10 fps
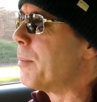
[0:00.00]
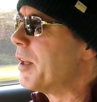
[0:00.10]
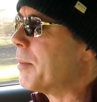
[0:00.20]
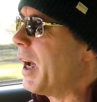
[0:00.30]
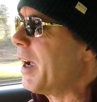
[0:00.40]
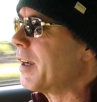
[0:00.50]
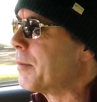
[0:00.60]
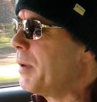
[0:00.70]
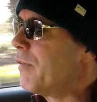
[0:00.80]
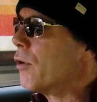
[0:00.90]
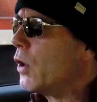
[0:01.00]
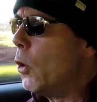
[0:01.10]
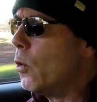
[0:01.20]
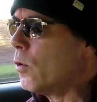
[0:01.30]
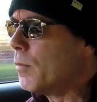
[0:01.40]
at the back before it
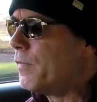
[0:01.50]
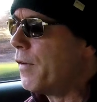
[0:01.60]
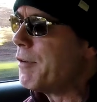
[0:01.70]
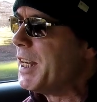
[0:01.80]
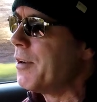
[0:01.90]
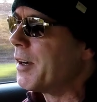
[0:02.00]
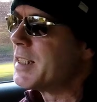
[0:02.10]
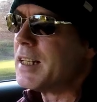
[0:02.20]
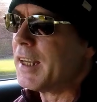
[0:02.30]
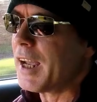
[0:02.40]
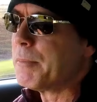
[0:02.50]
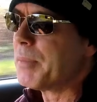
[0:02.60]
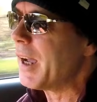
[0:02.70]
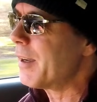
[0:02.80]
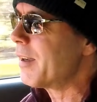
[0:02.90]
all very nicely came back